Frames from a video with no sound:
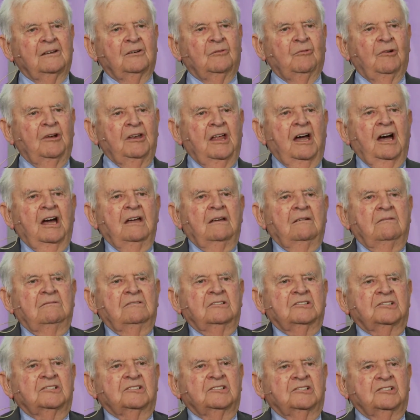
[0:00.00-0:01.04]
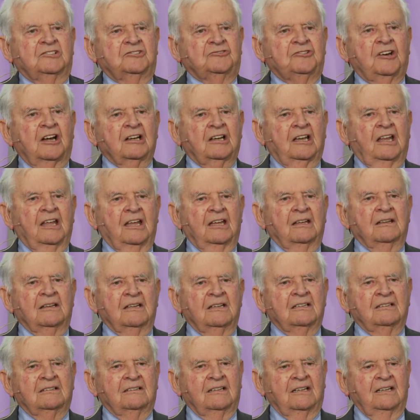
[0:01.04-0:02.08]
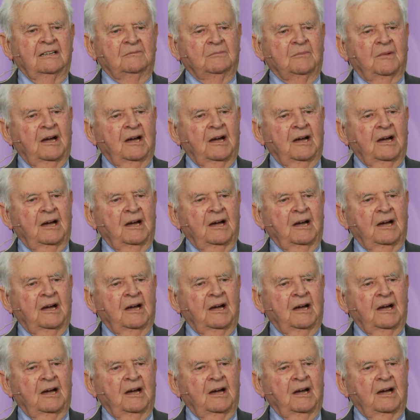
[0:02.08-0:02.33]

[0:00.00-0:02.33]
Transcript: when I was struggling in